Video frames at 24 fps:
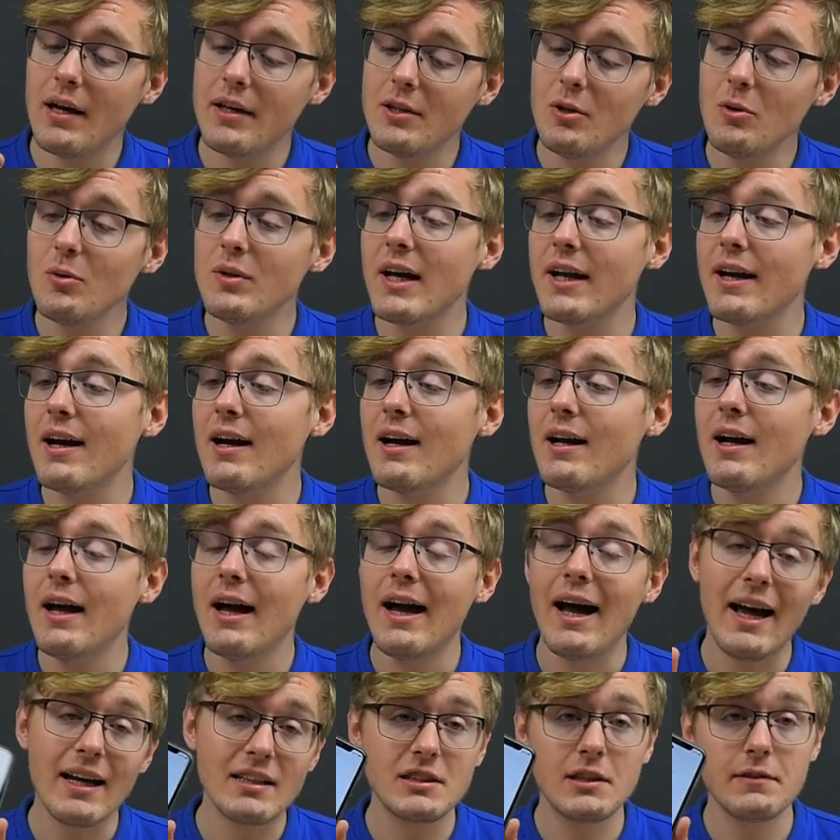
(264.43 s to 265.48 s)
you gotta
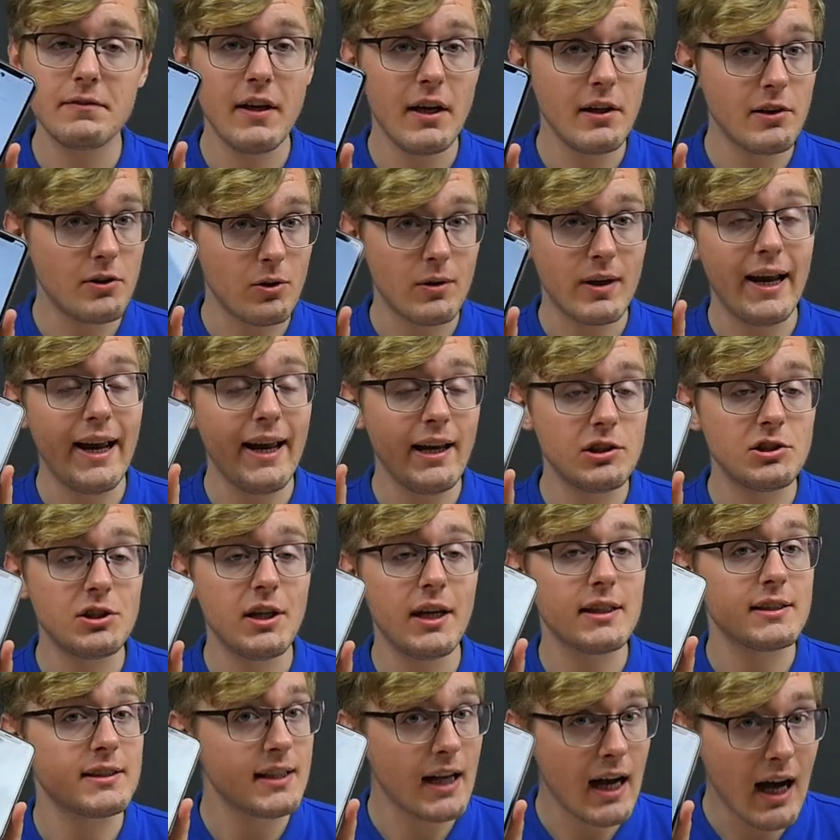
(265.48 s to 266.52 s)
activate your
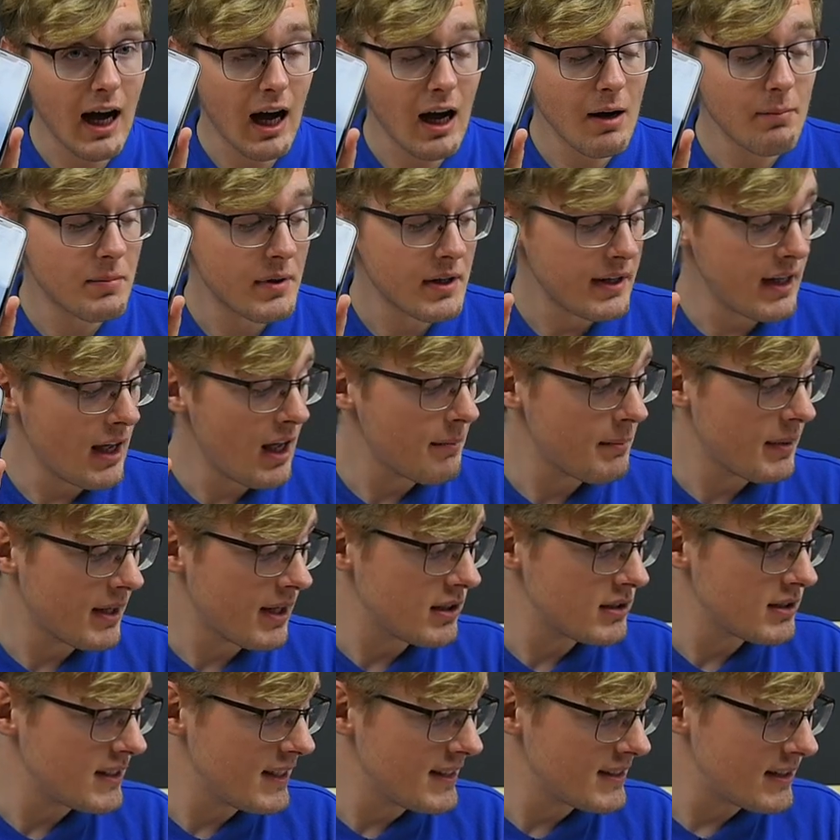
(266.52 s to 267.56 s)
Ajax hub, yeah,
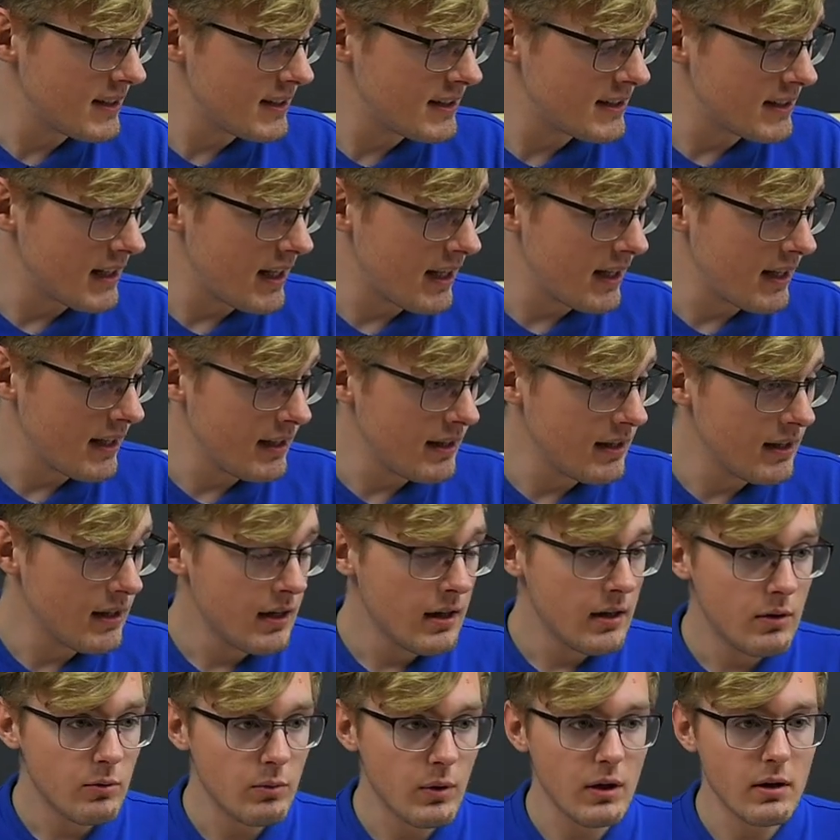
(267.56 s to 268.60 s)
because this is a,
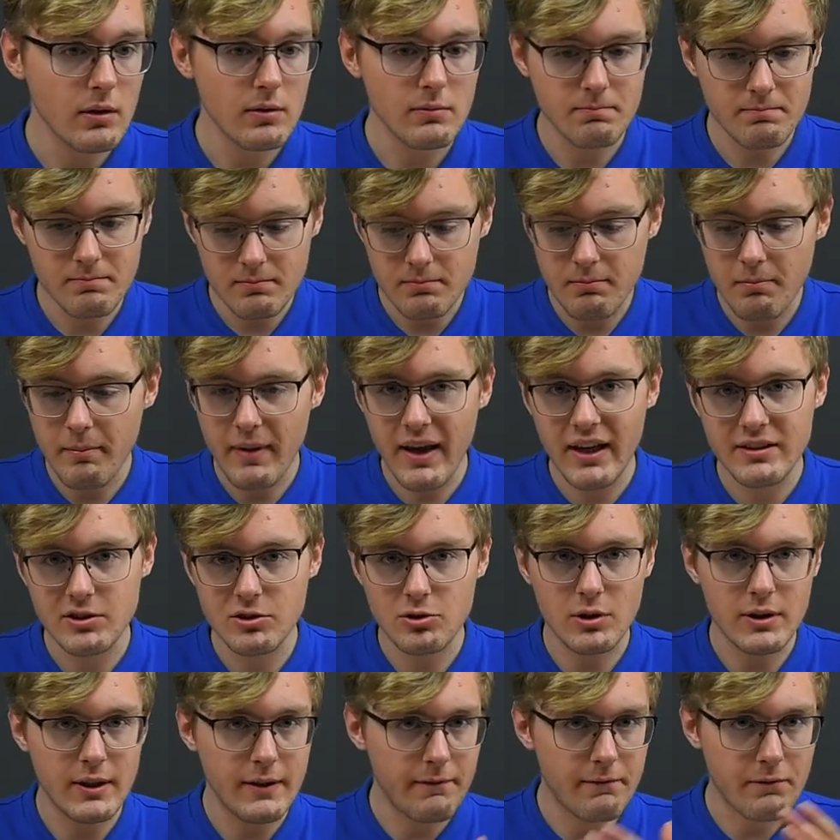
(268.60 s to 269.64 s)
well,
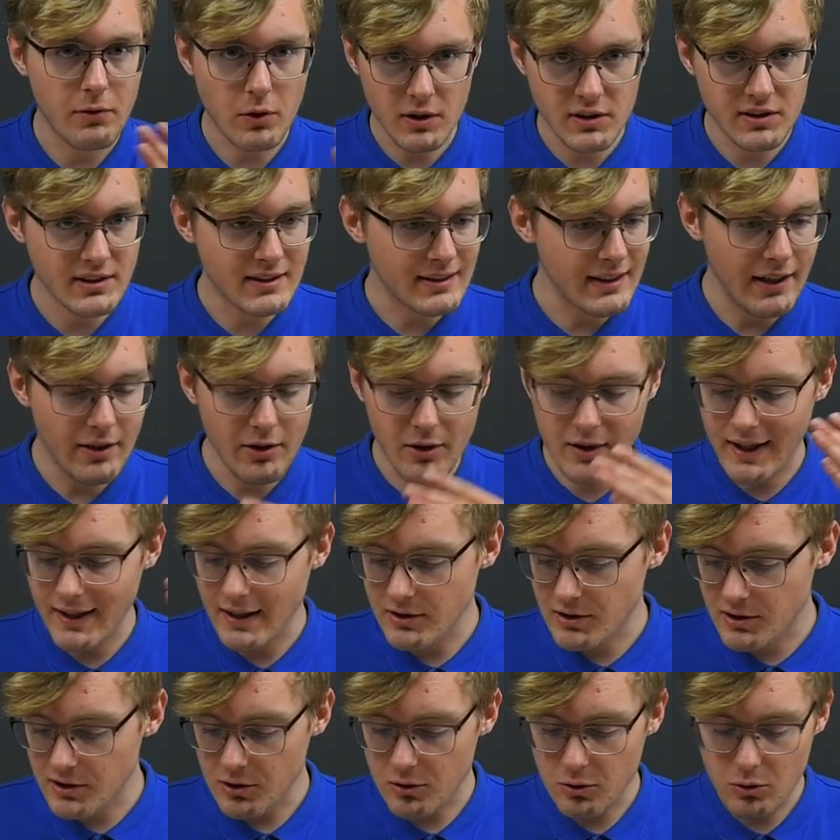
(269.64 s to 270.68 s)
mandatory first thing you gotta
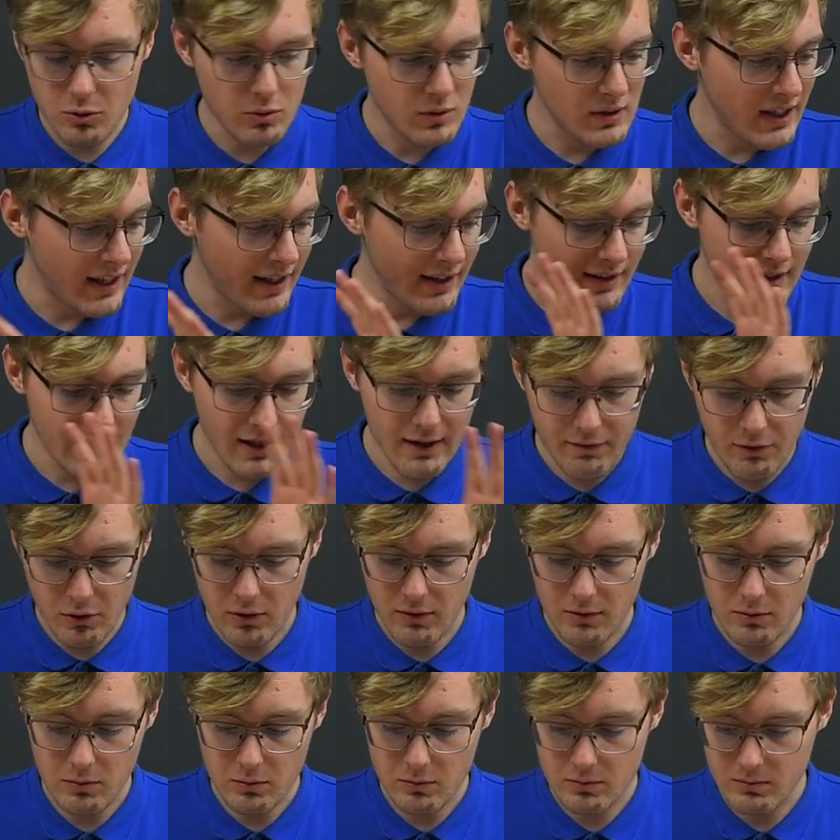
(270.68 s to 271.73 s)
do, like, if
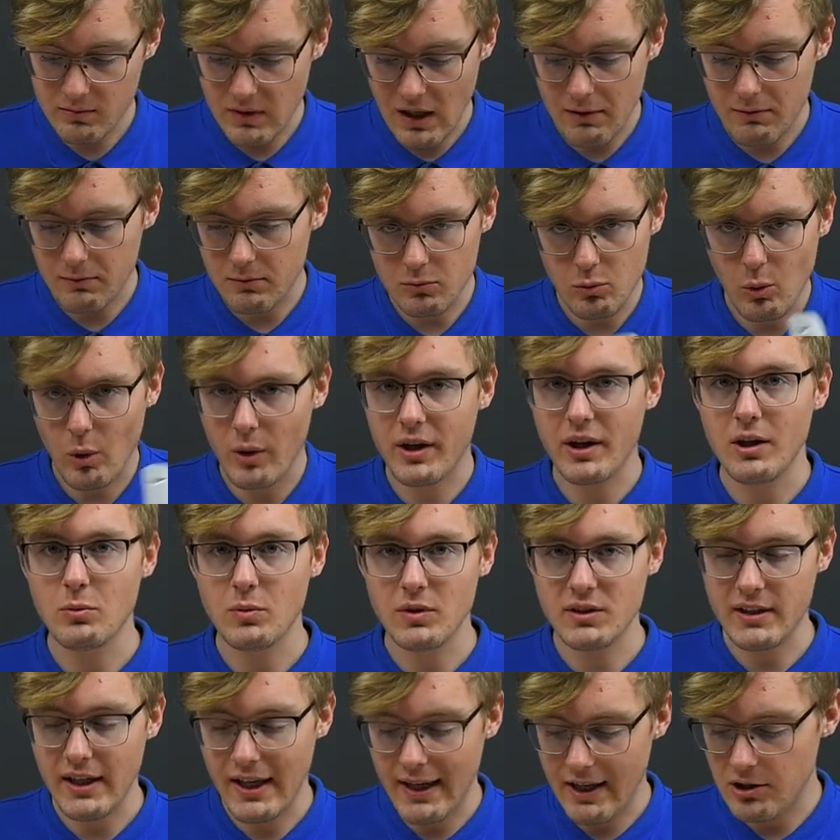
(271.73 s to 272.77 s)
you're working
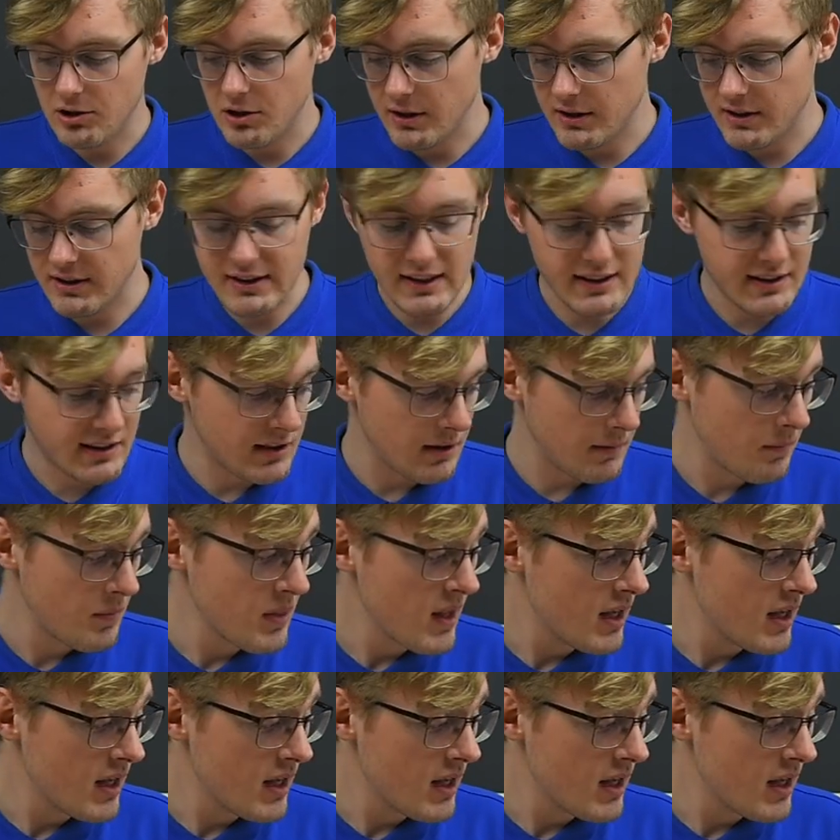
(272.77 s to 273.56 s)
with the Ajax system.